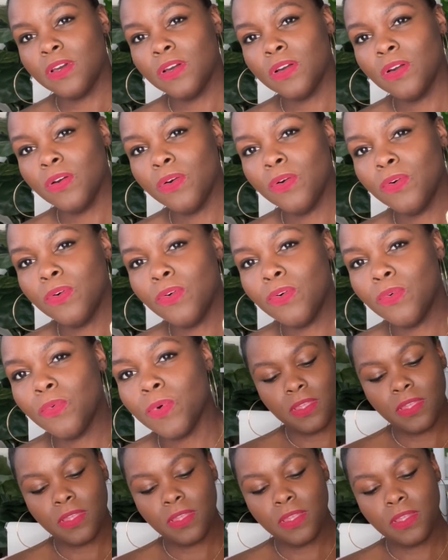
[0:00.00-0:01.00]

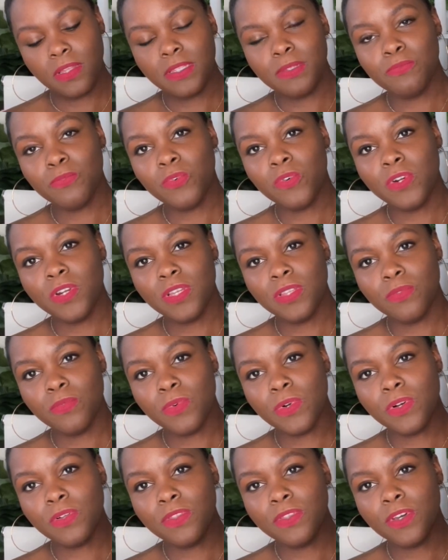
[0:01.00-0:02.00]
gold. It's more,
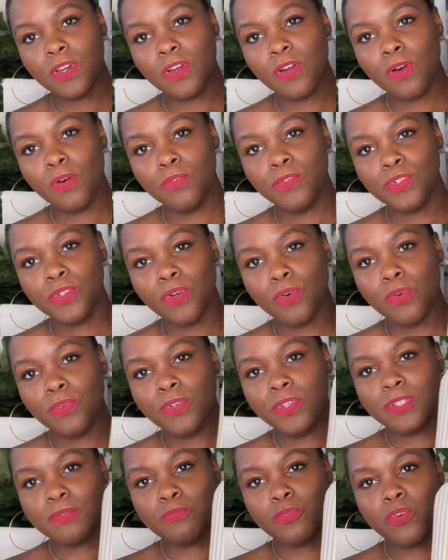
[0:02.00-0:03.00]
well, the Coach
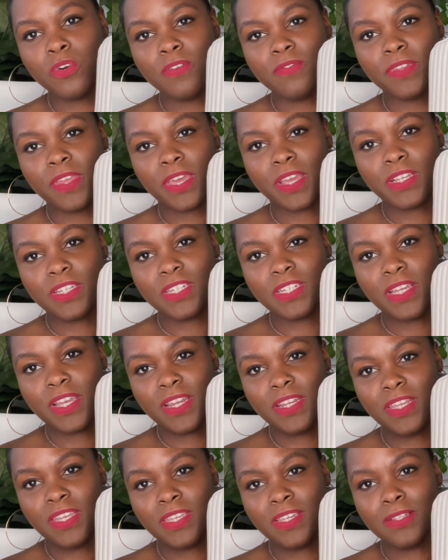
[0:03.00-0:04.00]
gold is more of like a
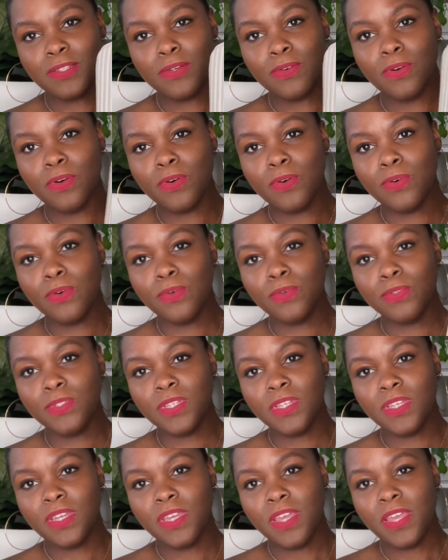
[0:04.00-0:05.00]
shiny yellow gold,